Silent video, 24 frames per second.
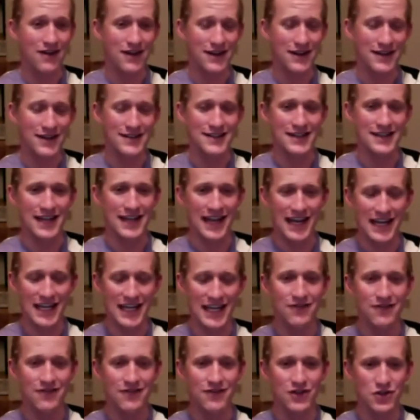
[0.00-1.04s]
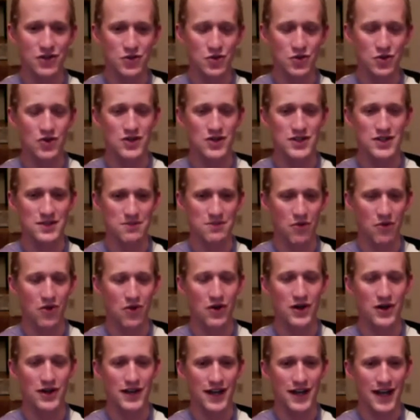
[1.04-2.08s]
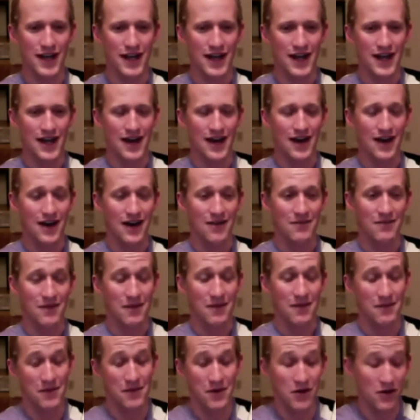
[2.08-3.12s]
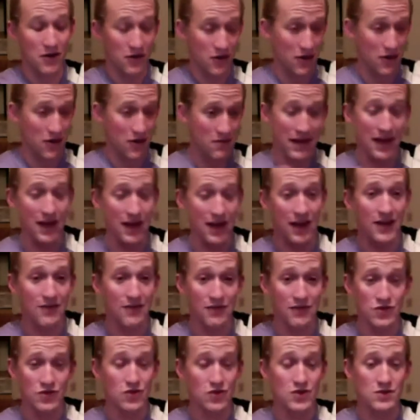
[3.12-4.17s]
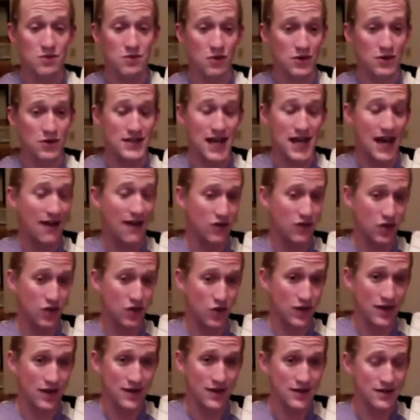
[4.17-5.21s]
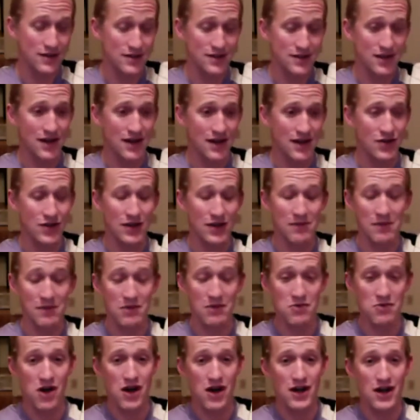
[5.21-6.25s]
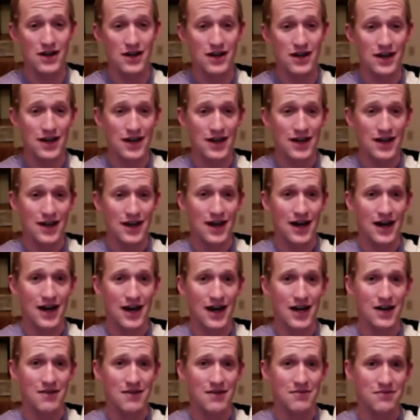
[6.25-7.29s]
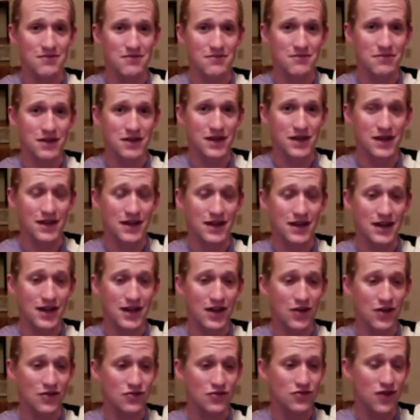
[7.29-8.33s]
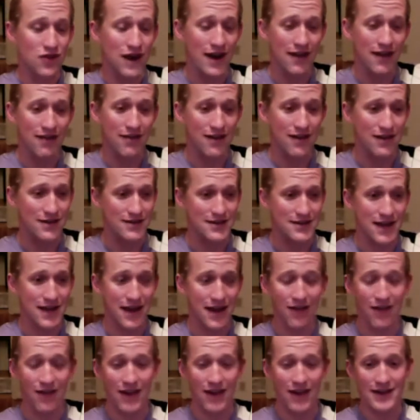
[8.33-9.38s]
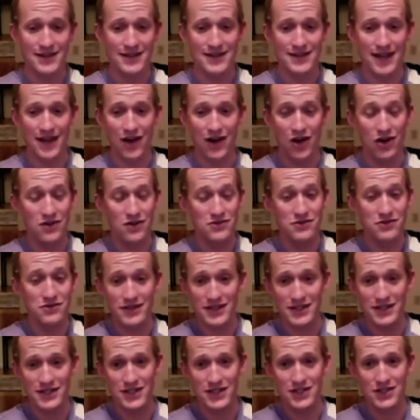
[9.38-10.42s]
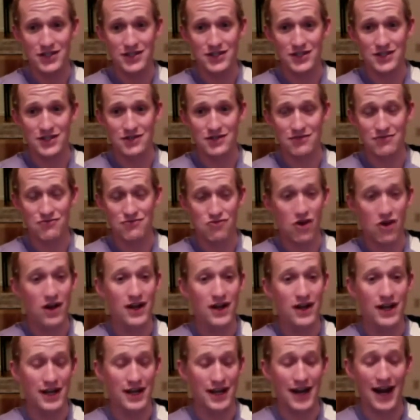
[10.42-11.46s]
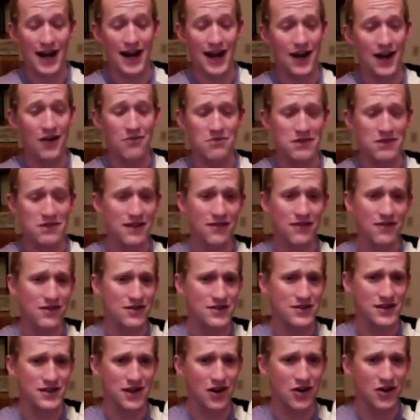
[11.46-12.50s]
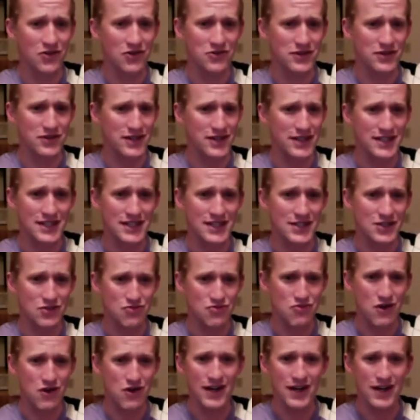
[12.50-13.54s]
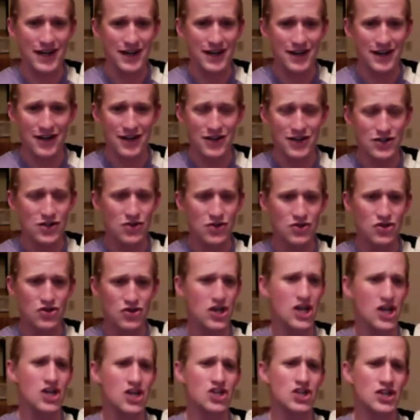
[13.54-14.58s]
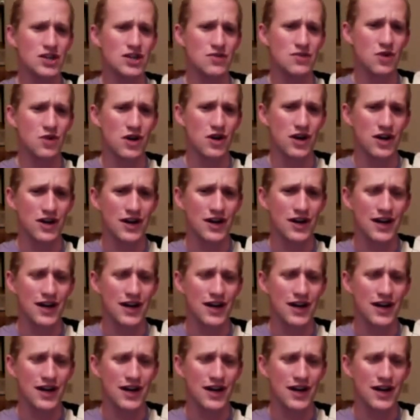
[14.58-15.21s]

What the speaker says: is an individual sport. There are many individual sports that have unions. Don't get me wrong. But triathlon is not unlike, say, ultra distance running, and I don't believe there's an ultra distance running association where